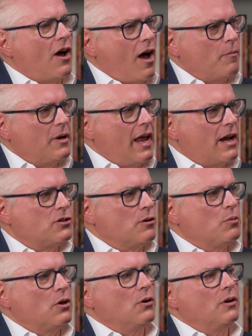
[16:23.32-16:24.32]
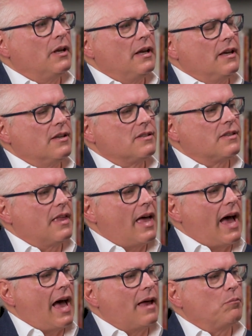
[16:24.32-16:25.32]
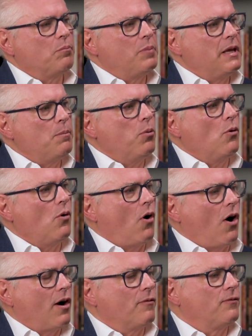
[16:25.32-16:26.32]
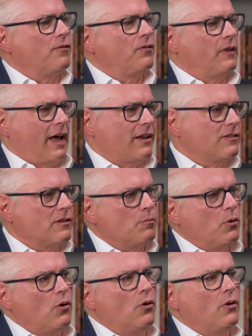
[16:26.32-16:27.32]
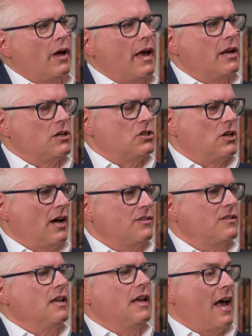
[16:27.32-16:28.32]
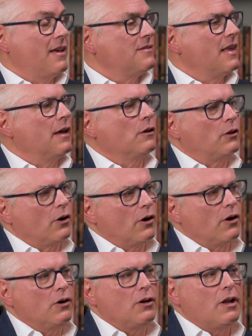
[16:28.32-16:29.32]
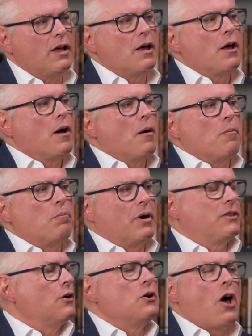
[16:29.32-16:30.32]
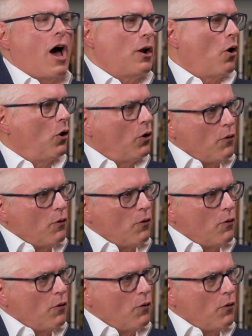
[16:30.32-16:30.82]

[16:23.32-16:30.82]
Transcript: common attribute is that people are flexible and adjusting as they learn, but they're not all